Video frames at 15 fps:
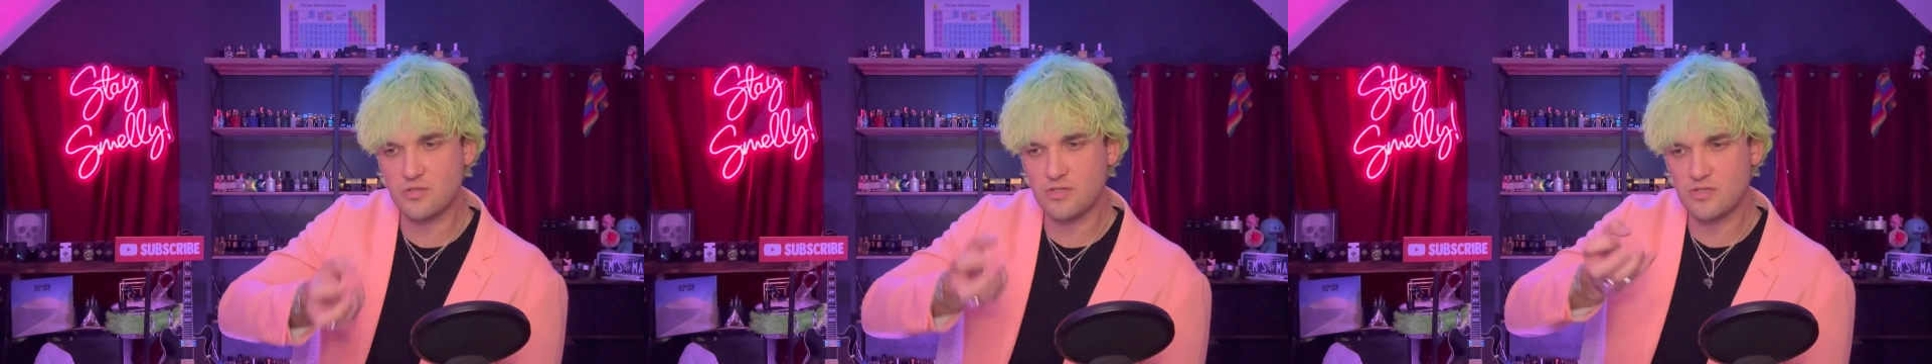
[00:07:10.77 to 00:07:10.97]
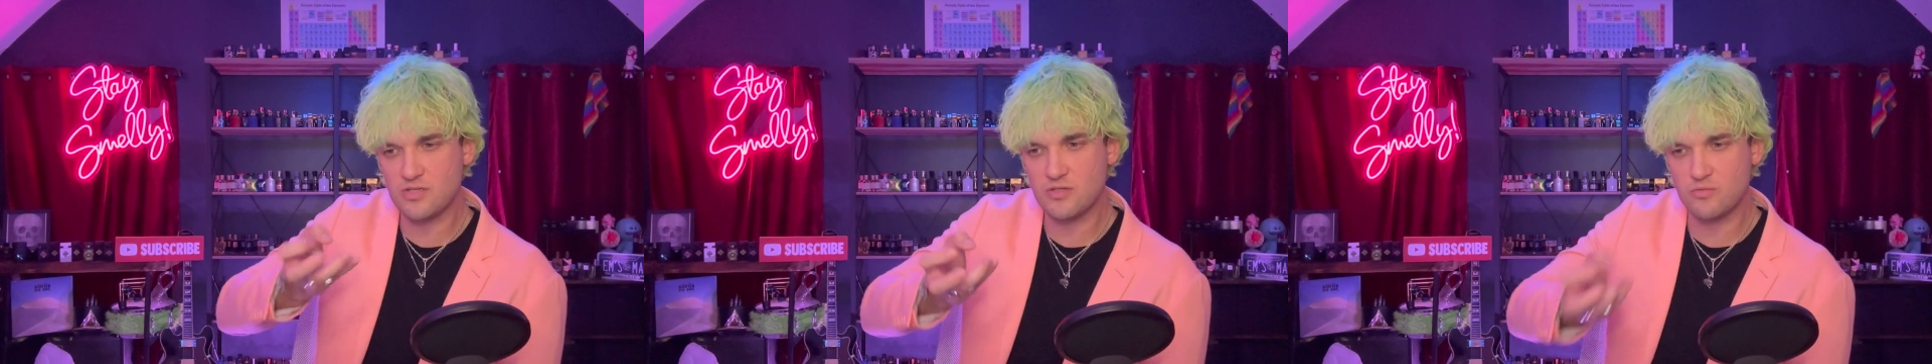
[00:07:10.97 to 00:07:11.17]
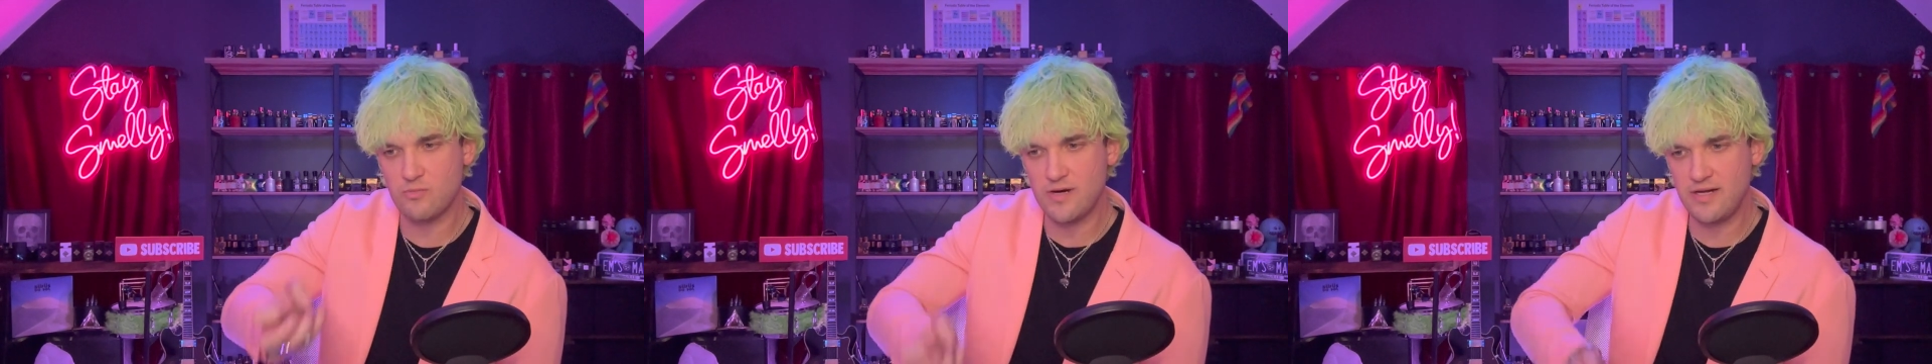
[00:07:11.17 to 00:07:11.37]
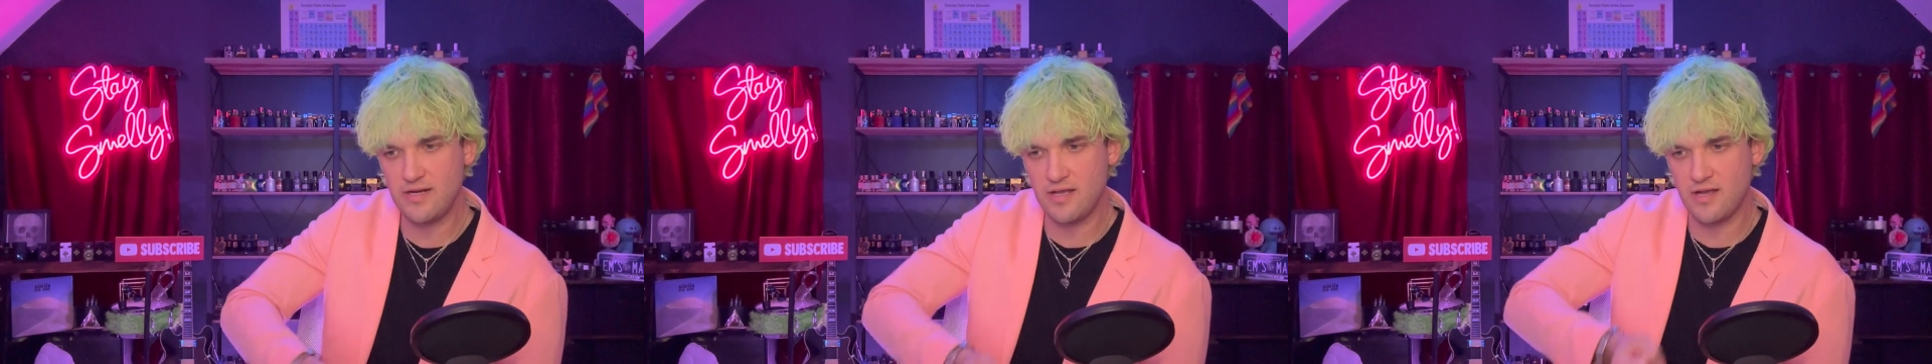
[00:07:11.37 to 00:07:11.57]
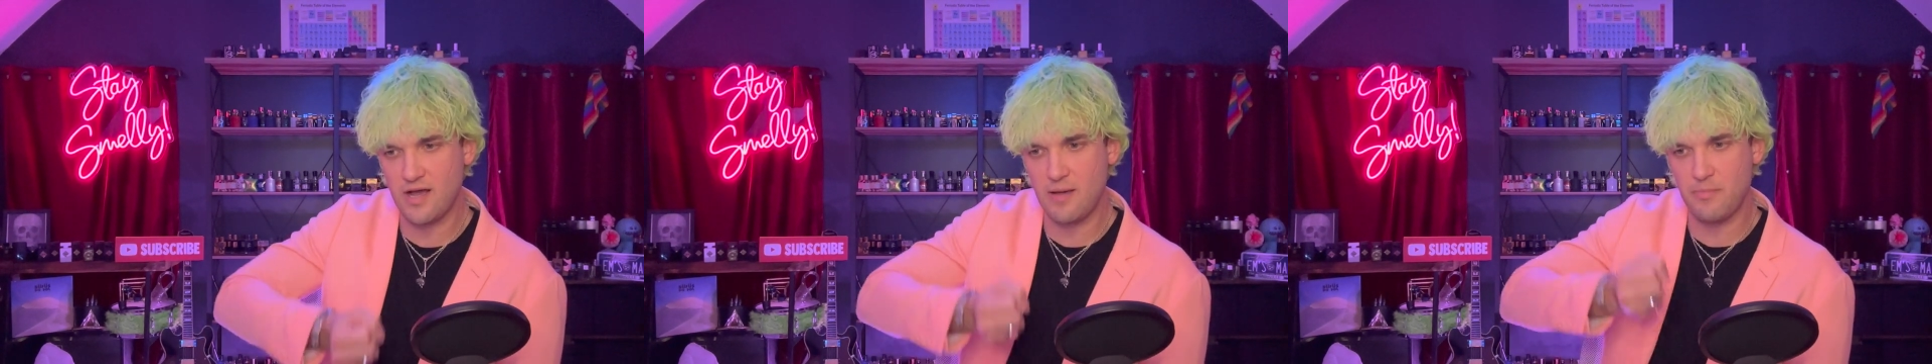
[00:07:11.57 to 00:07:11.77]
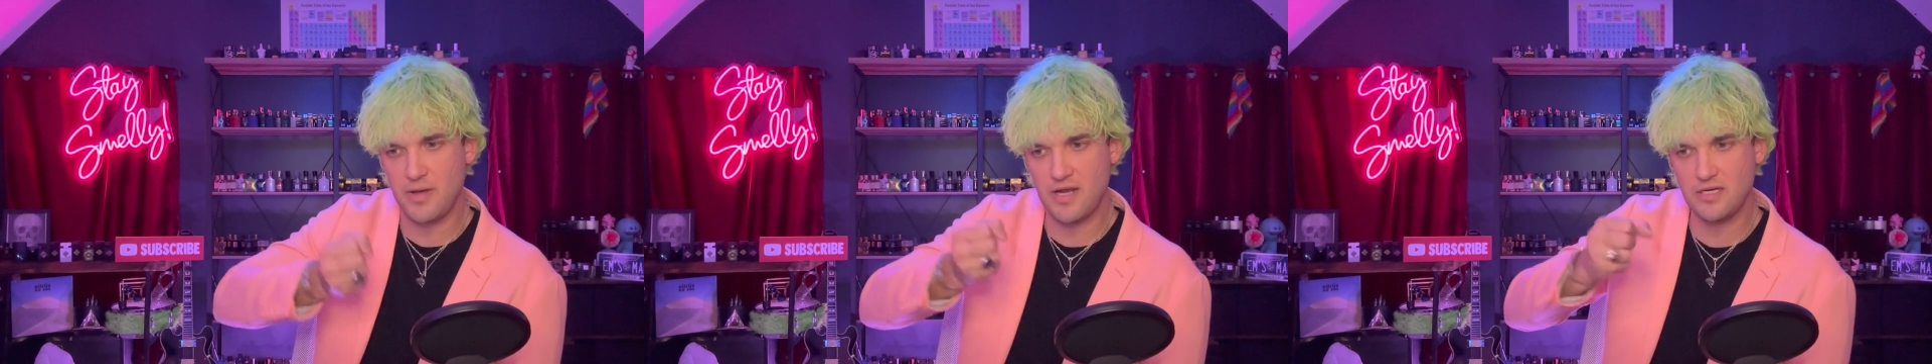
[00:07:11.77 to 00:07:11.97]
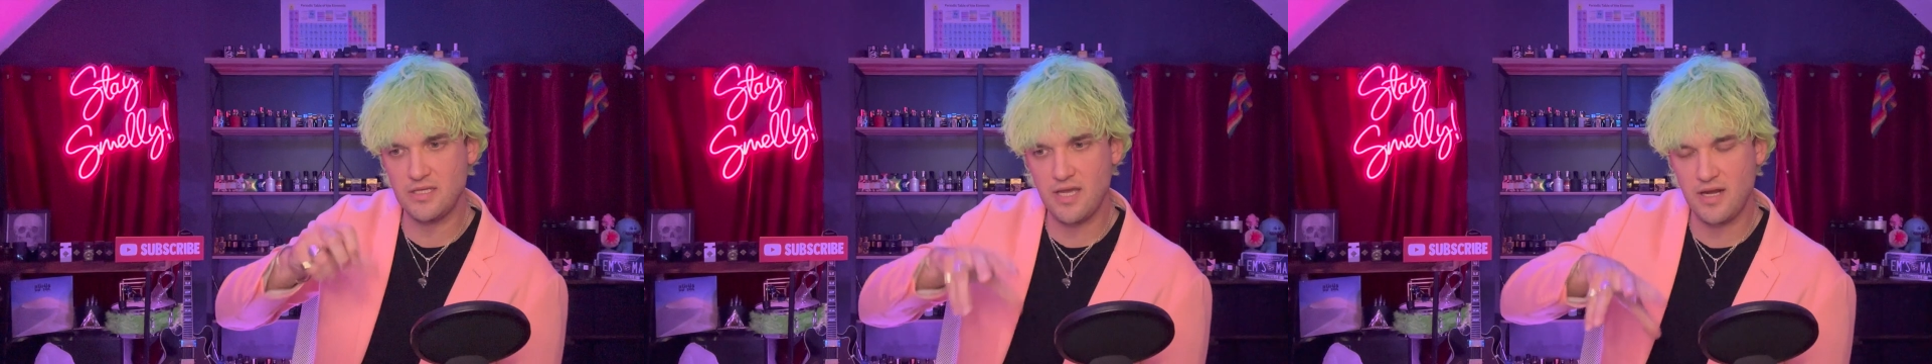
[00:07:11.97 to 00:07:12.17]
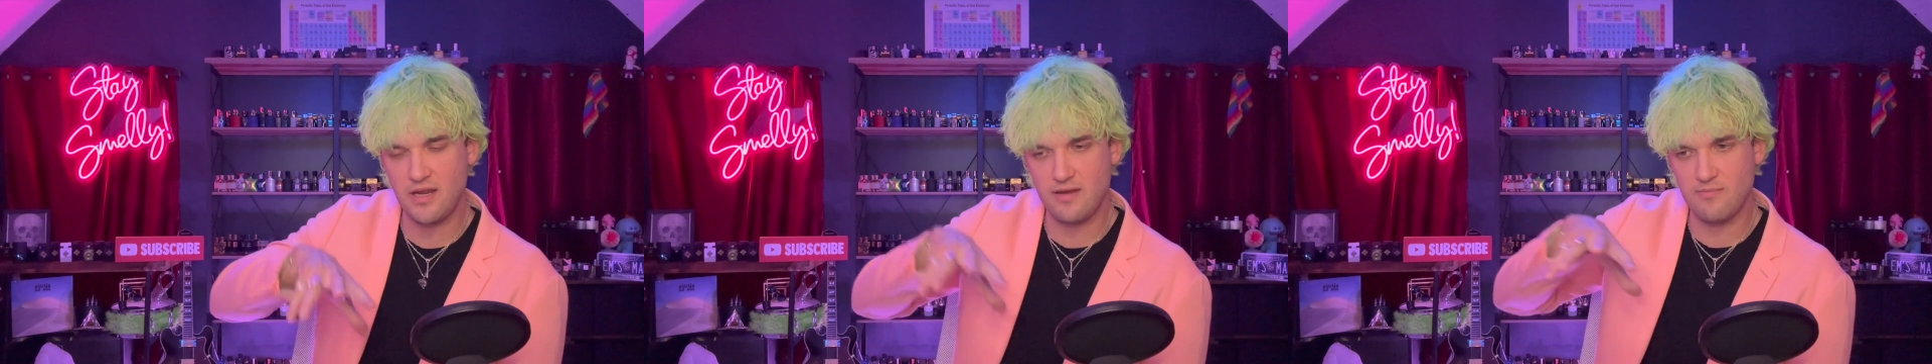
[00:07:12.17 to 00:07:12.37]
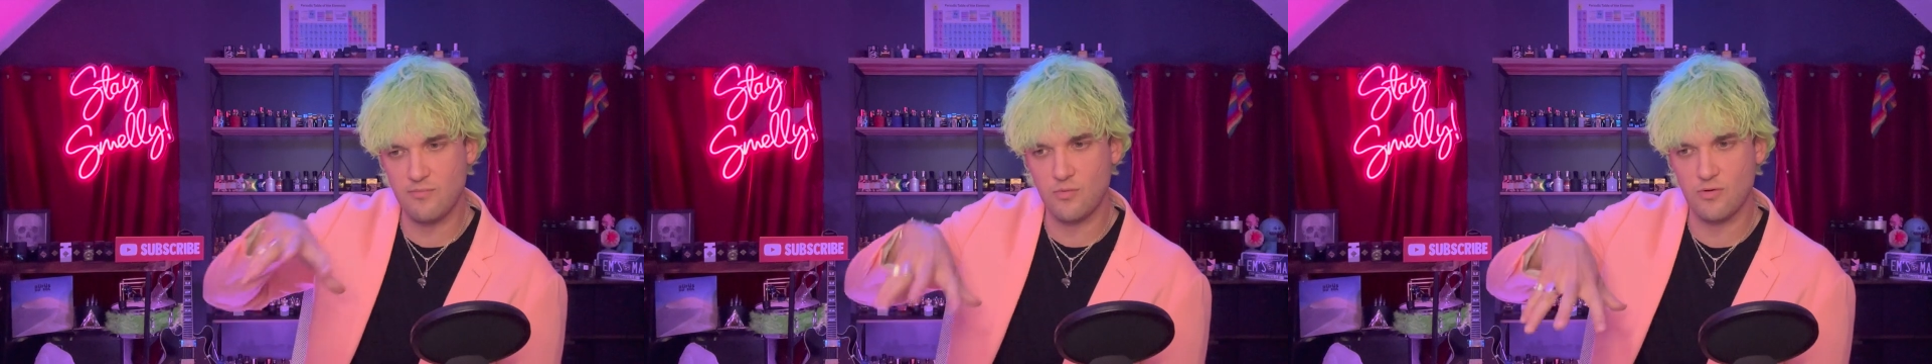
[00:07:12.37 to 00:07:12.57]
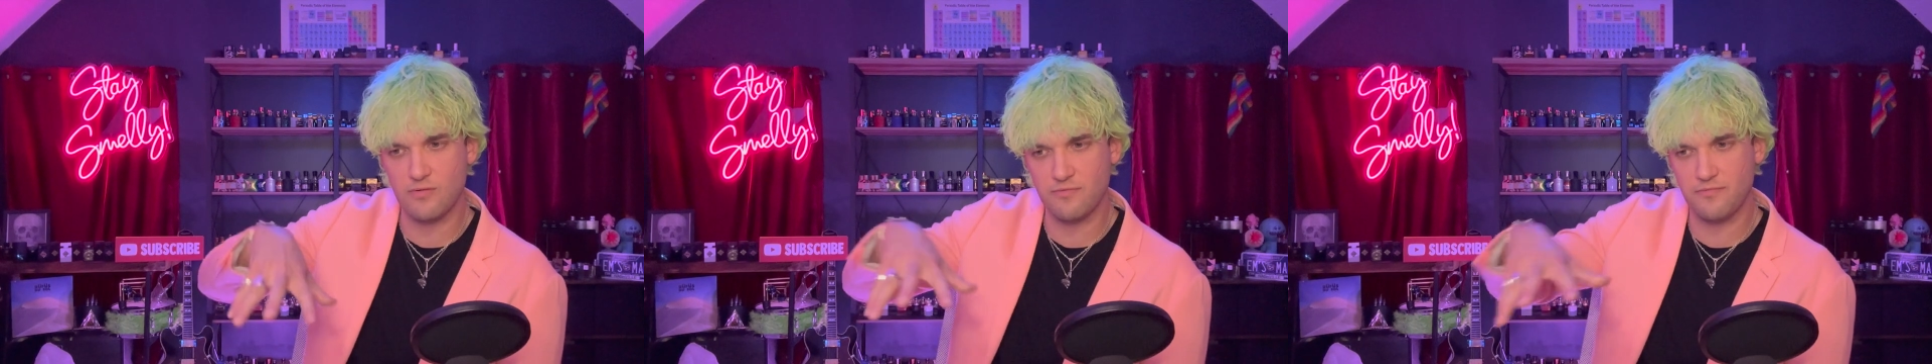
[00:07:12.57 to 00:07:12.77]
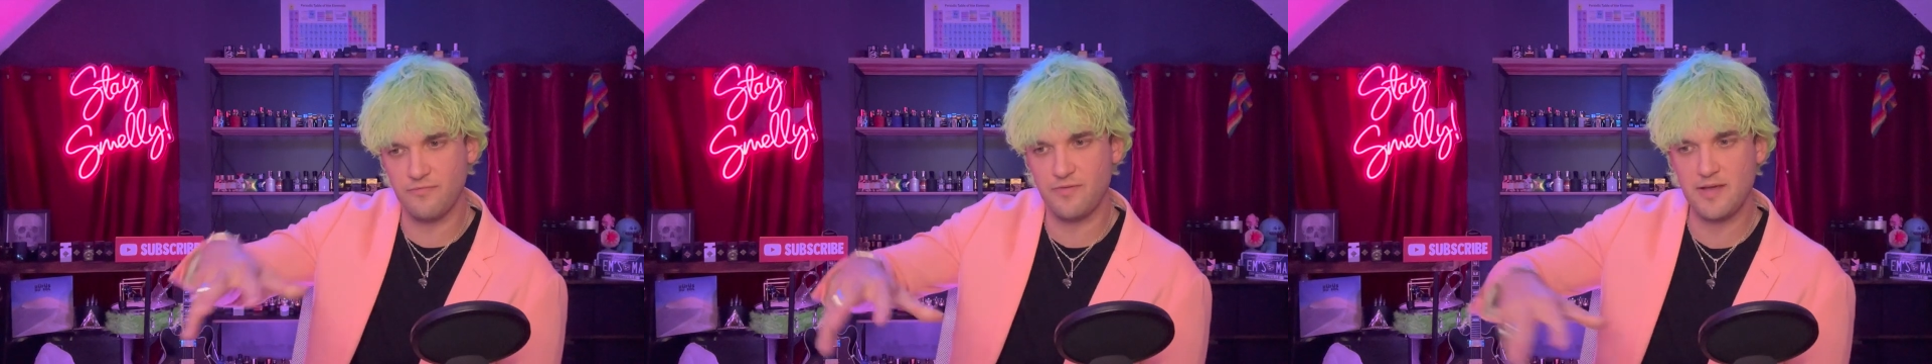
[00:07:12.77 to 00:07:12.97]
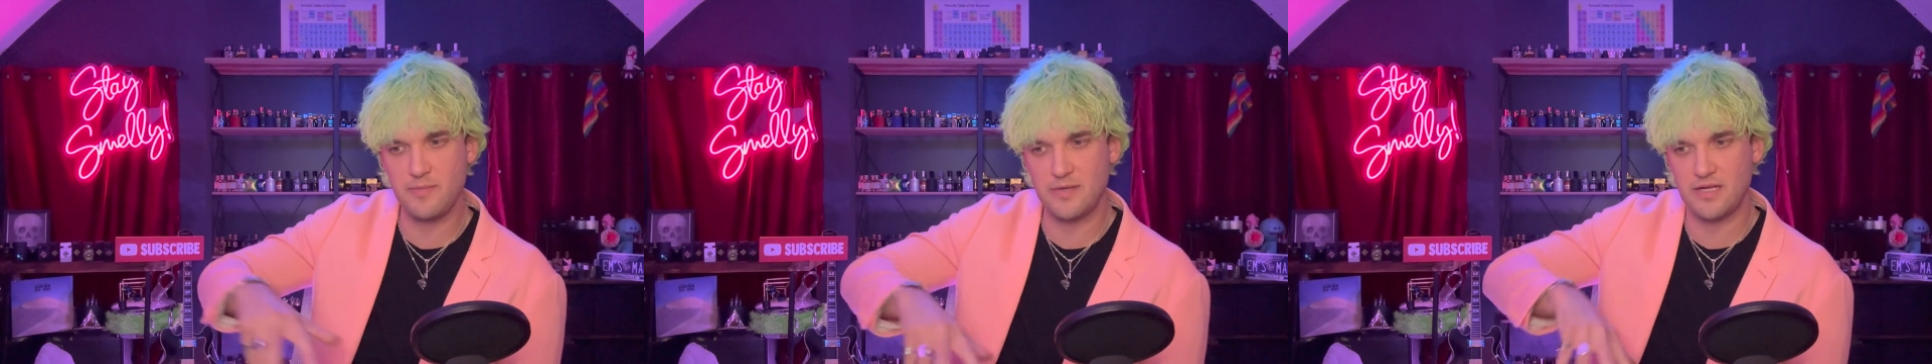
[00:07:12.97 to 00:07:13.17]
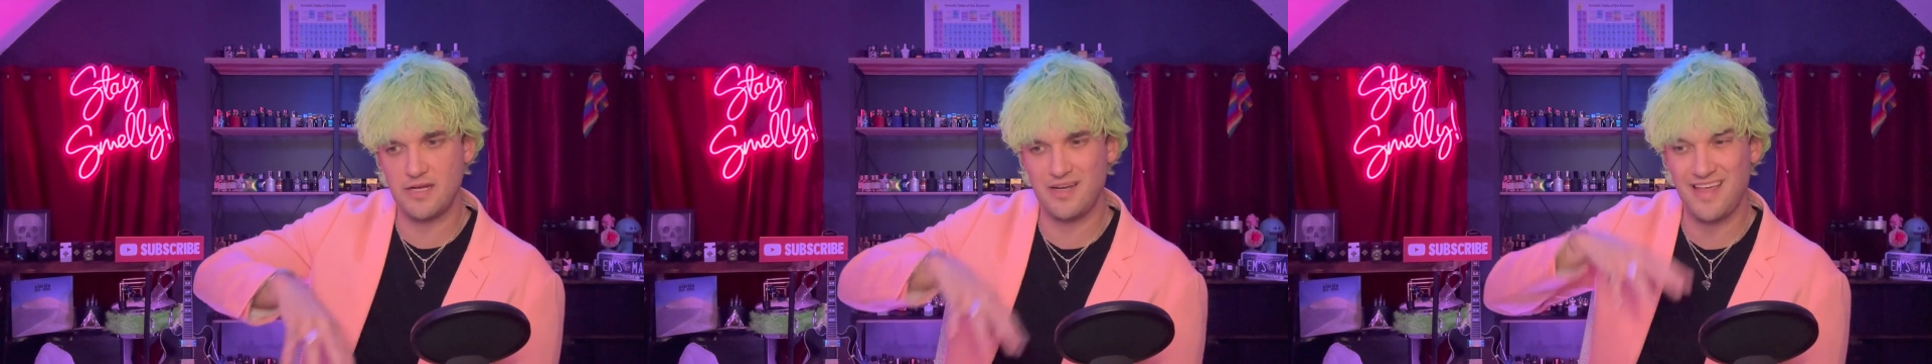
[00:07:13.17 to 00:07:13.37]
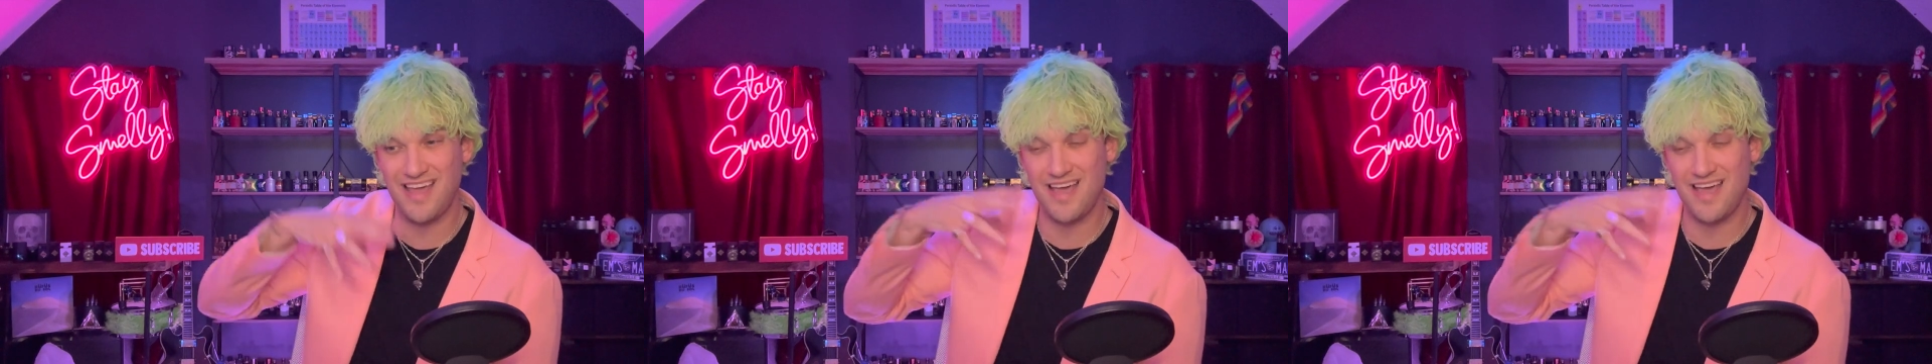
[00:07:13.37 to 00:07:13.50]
sweetening up and getting more feminine